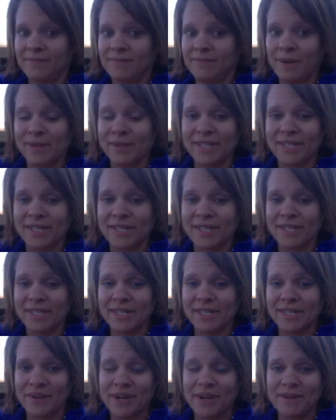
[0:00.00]
I wasn't good enough
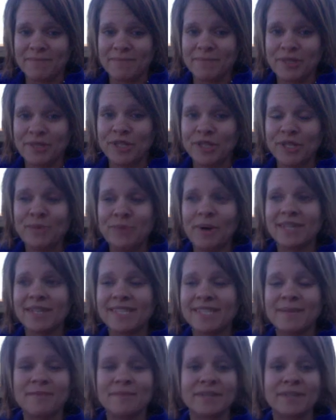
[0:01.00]
for her. She wants
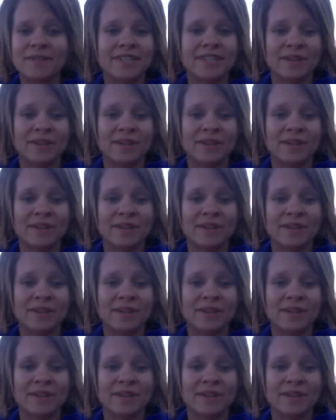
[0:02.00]
him,